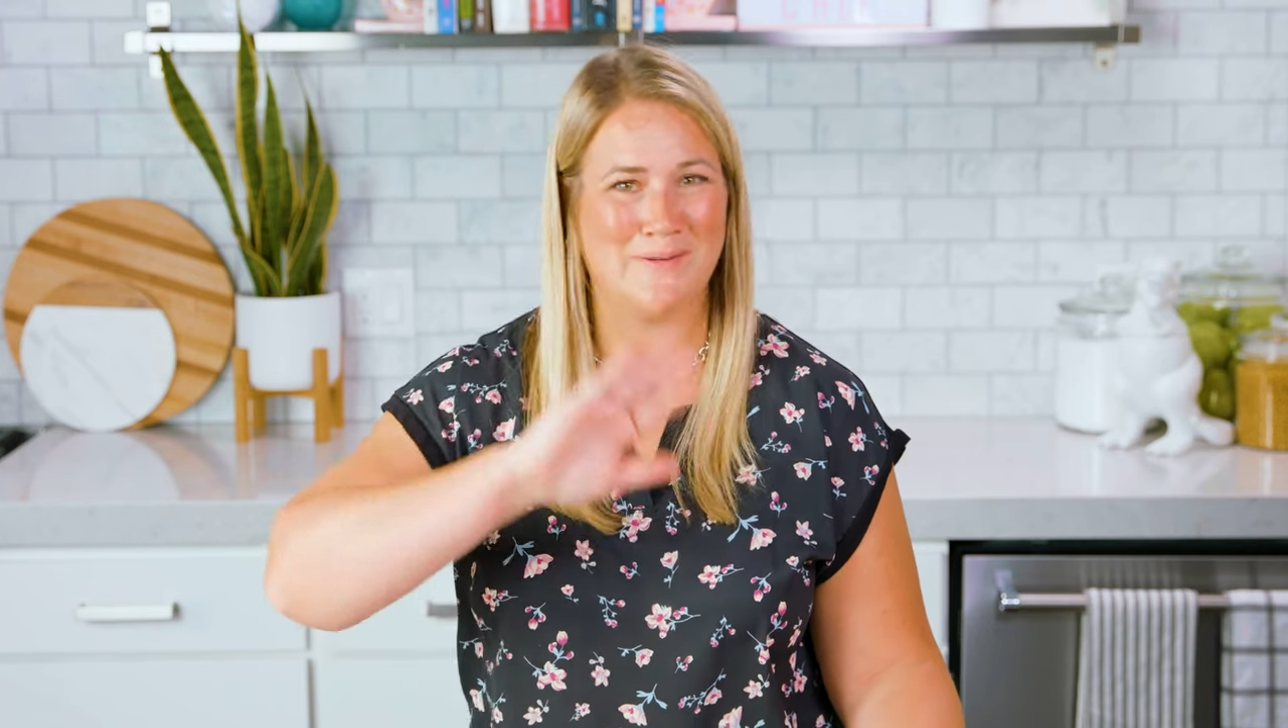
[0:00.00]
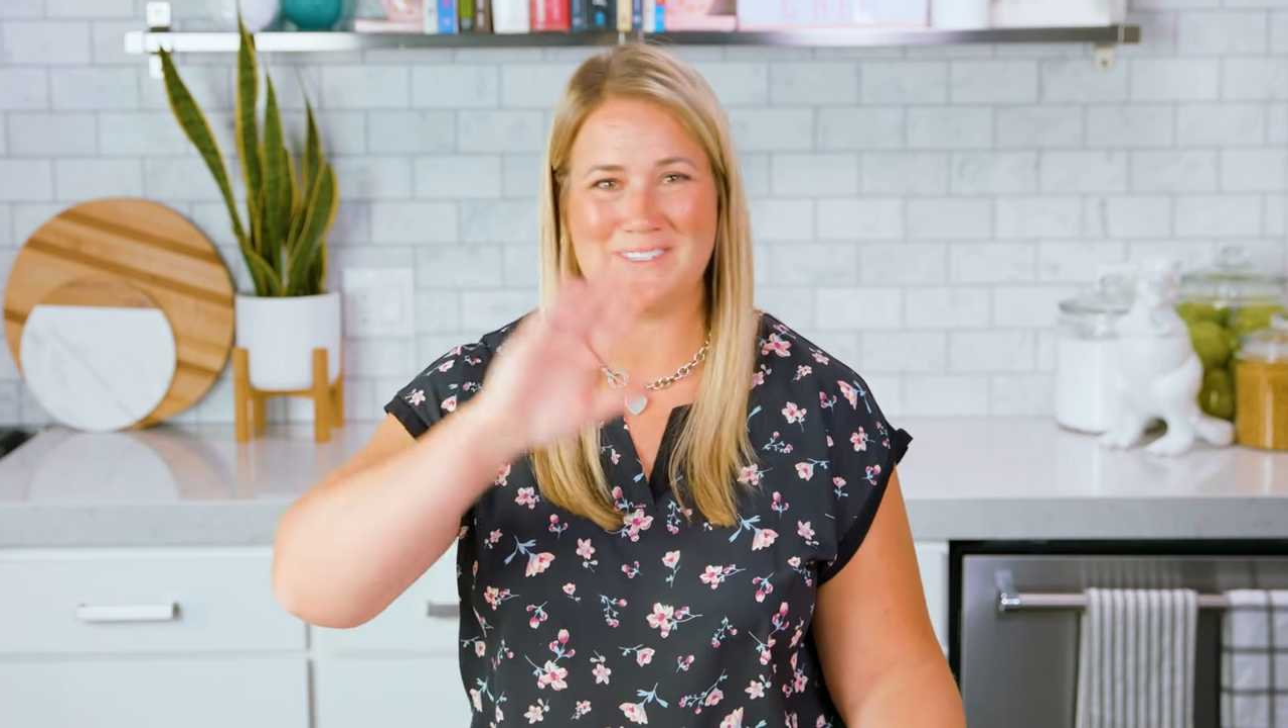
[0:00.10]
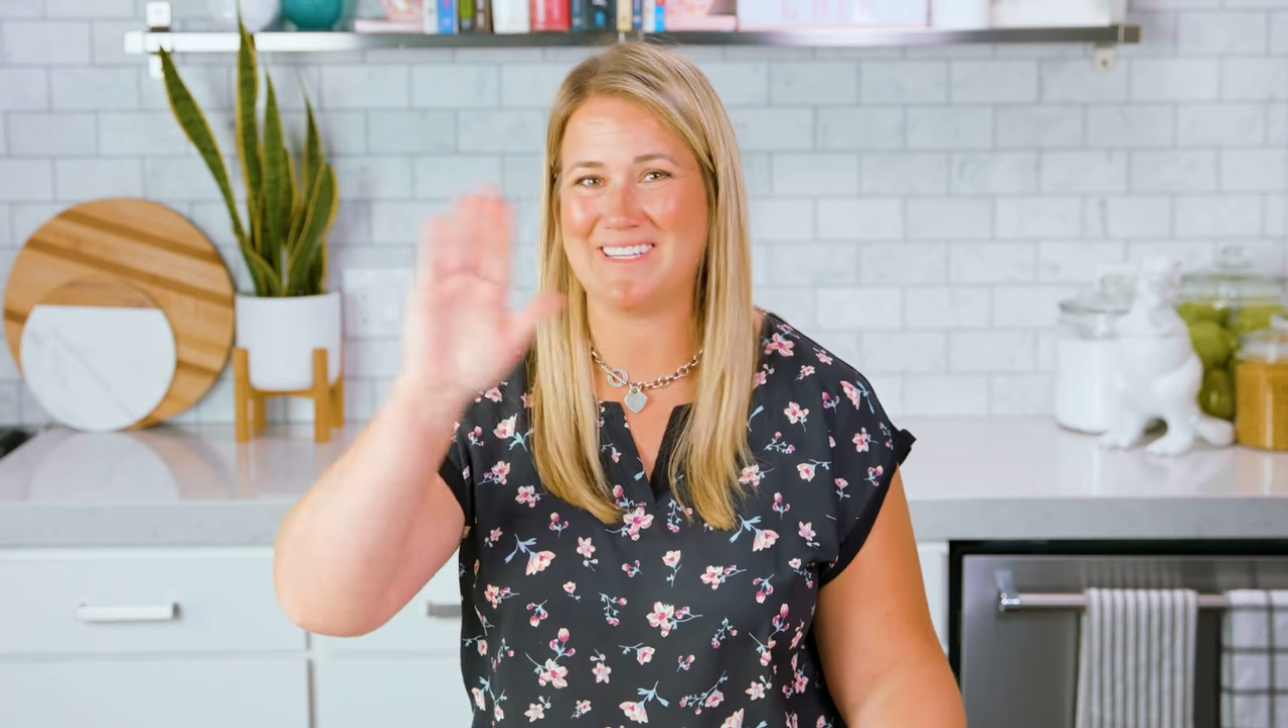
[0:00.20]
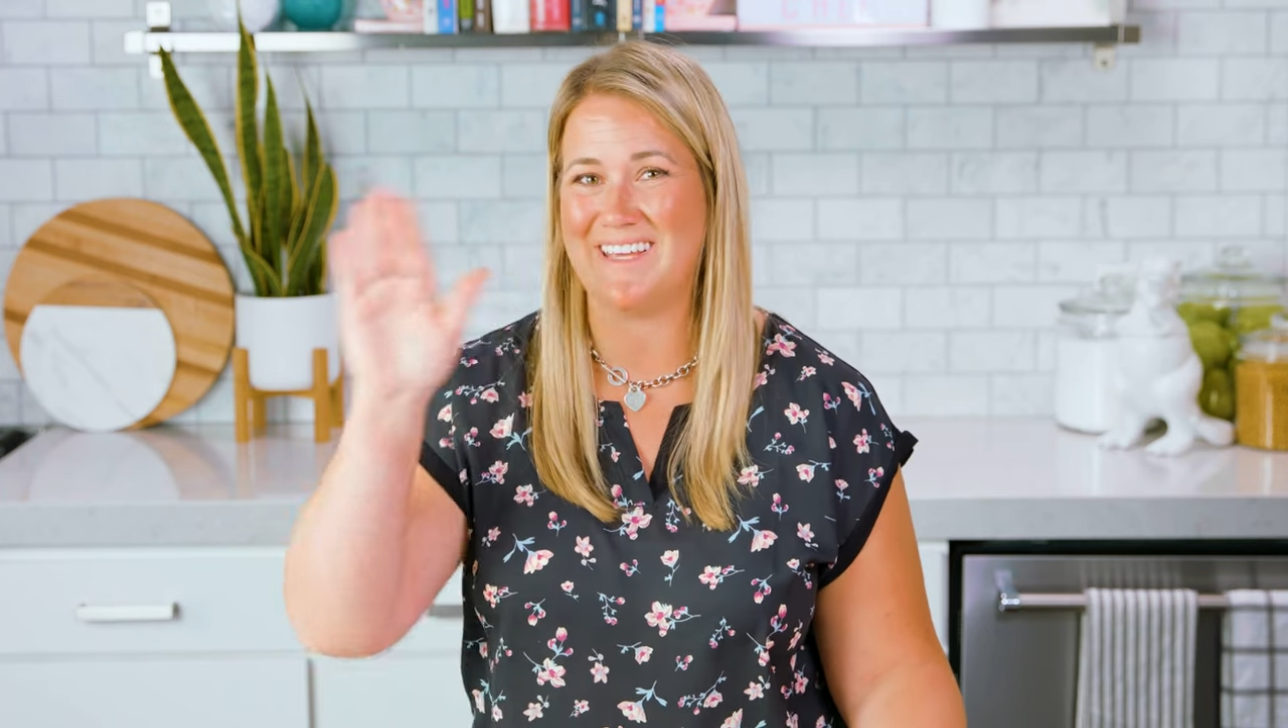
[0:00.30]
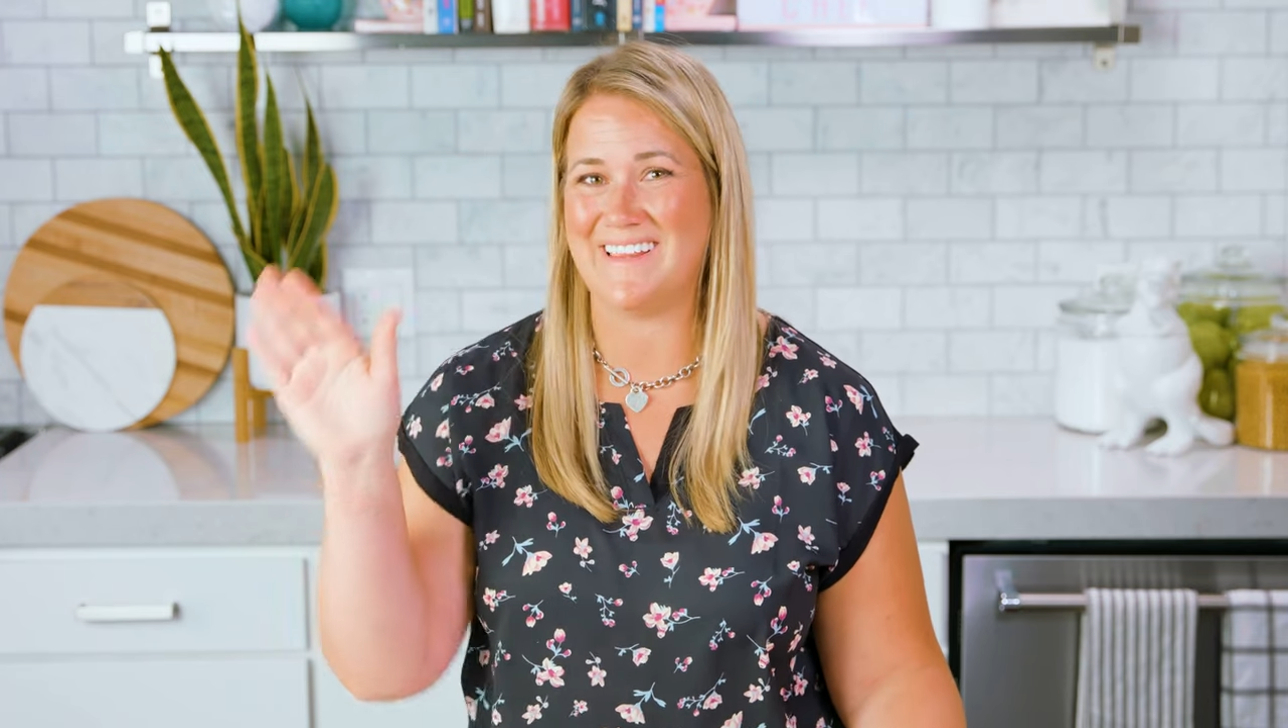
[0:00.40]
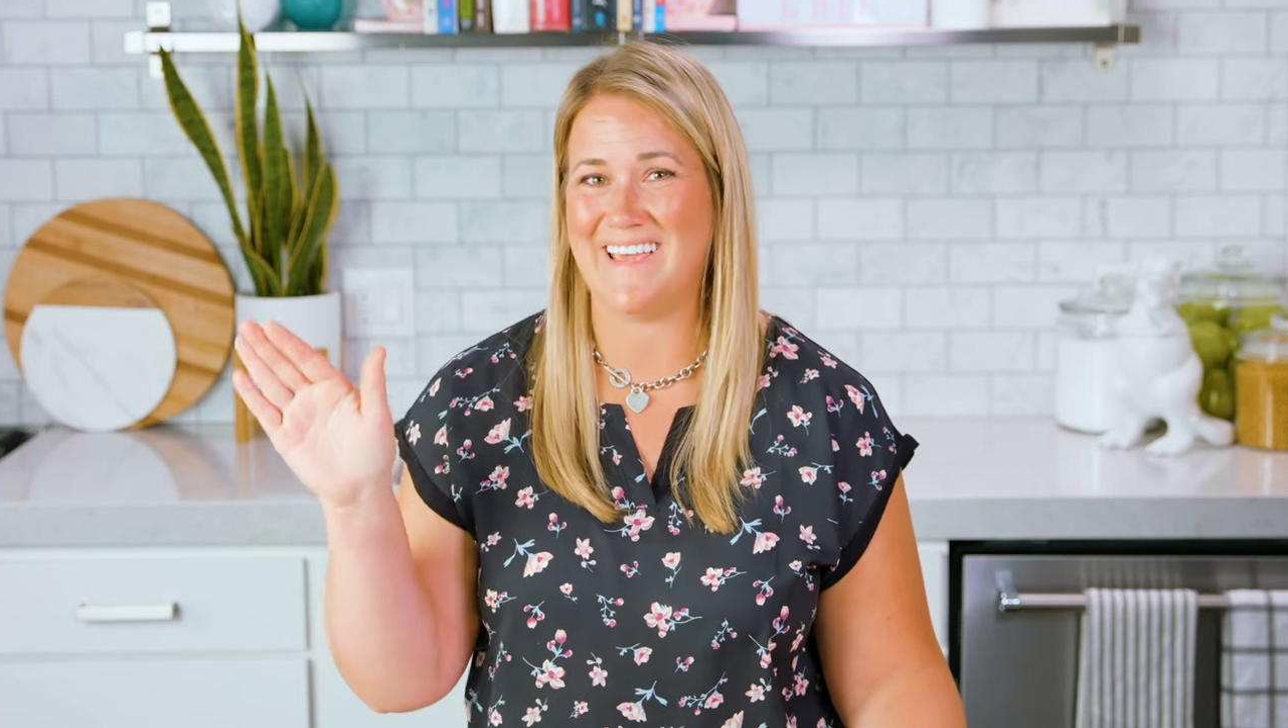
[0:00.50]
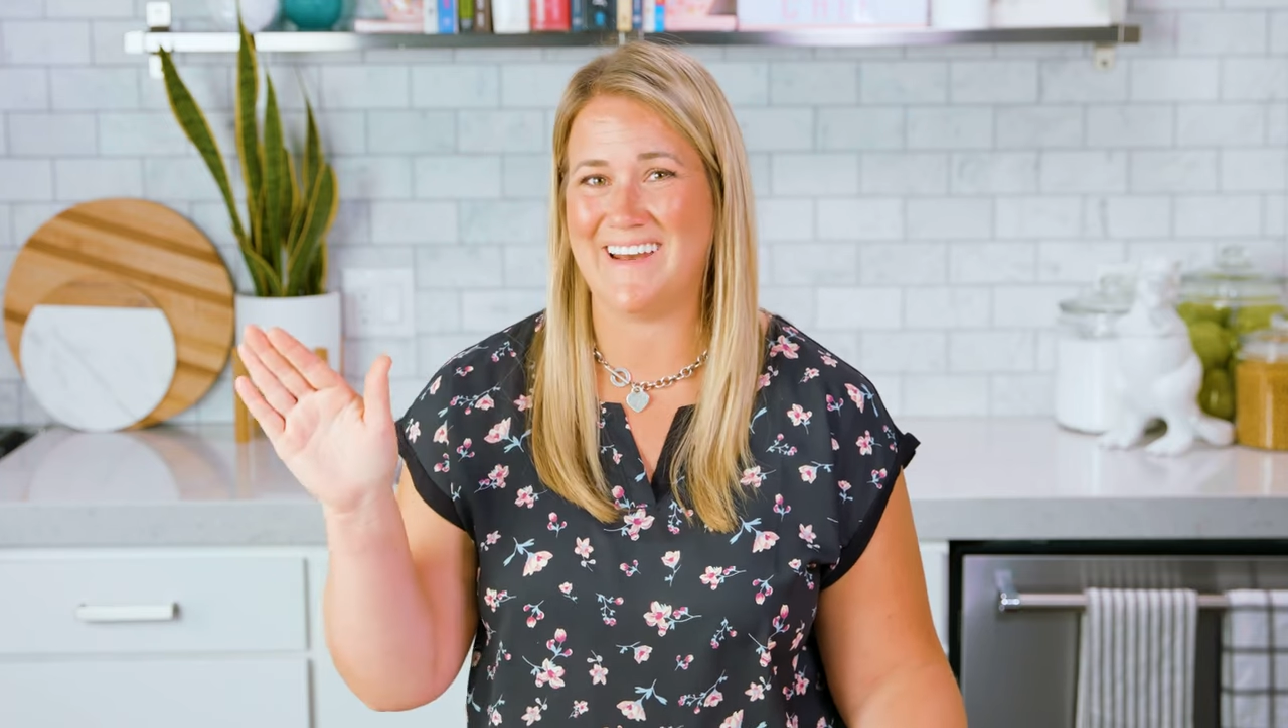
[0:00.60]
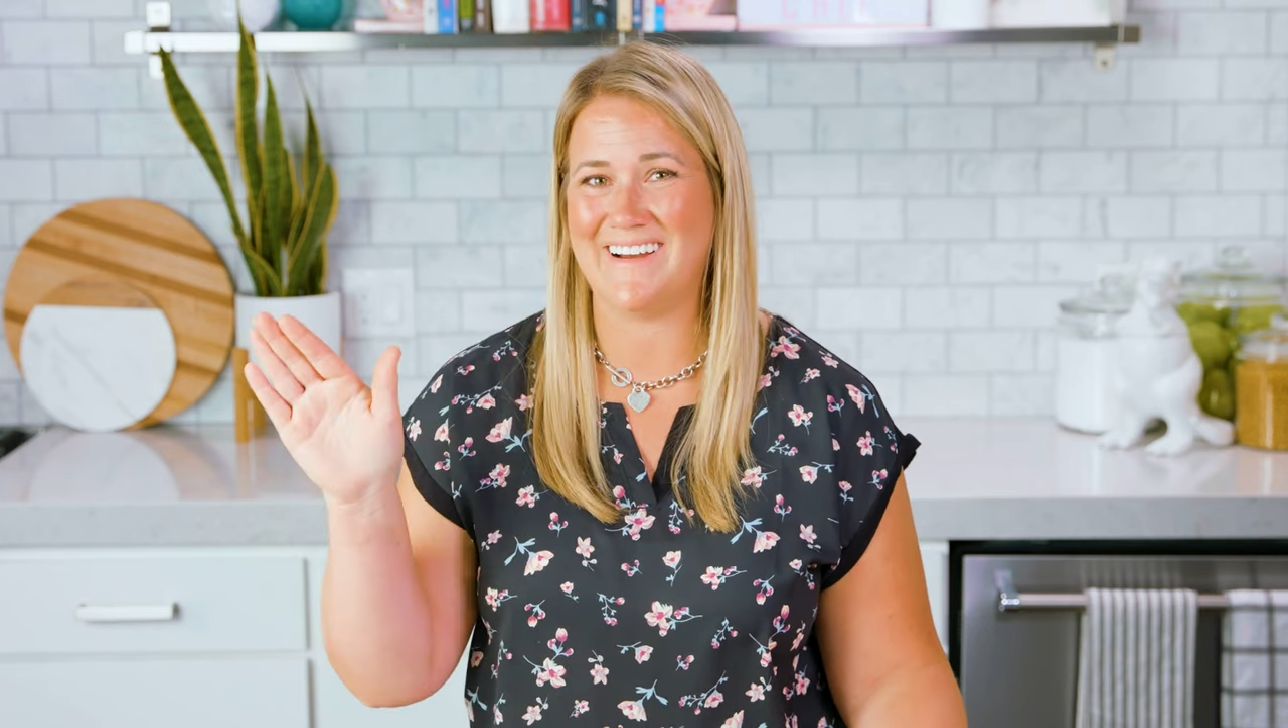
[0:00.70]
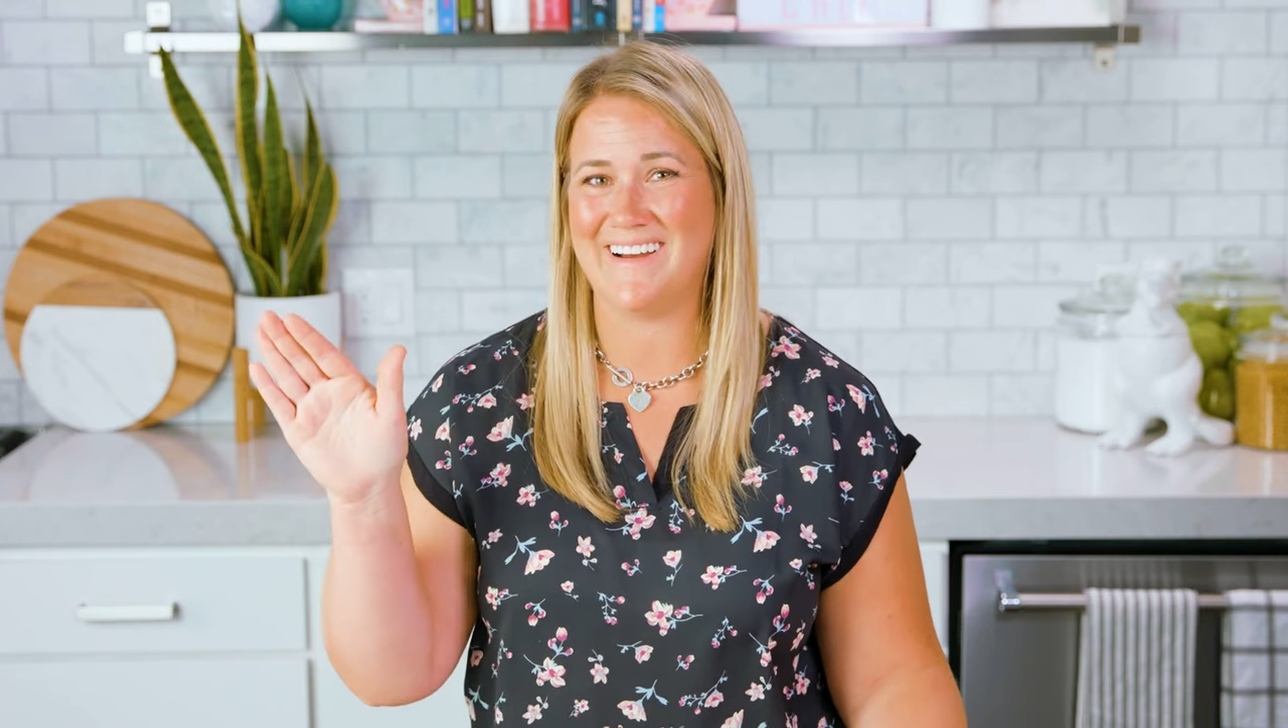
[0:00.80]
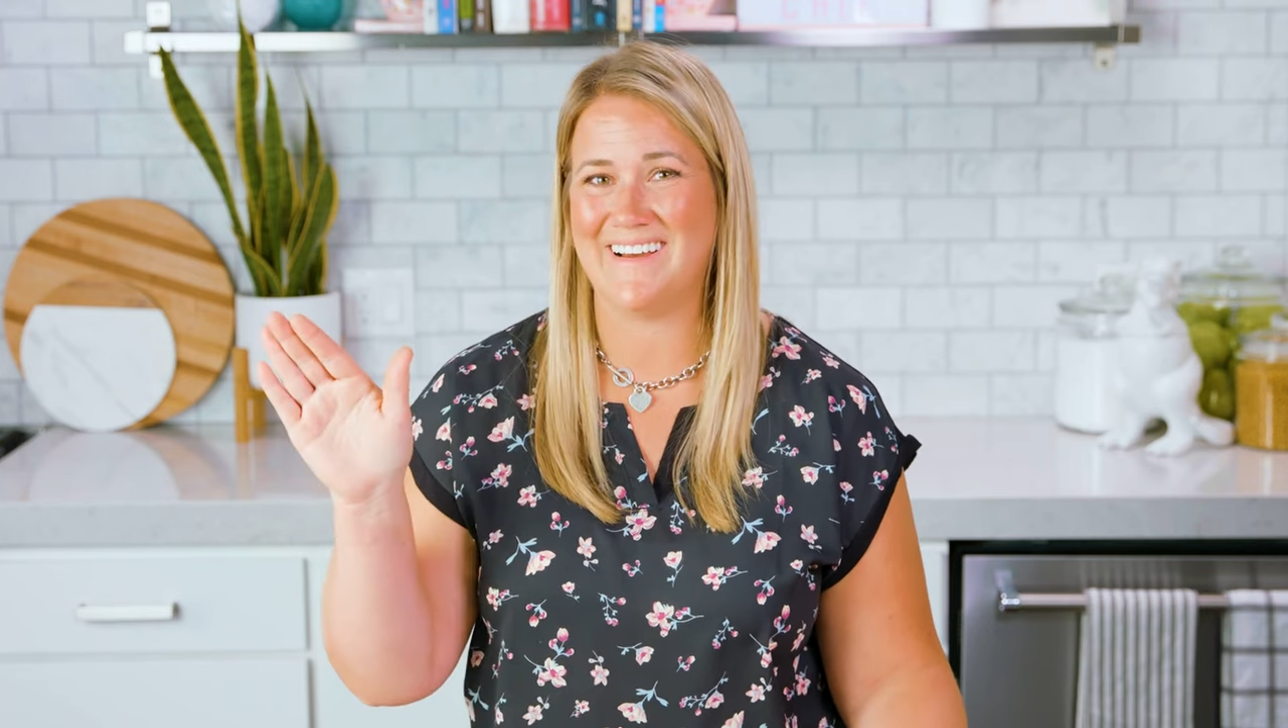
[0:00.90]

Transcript: We'll see you later.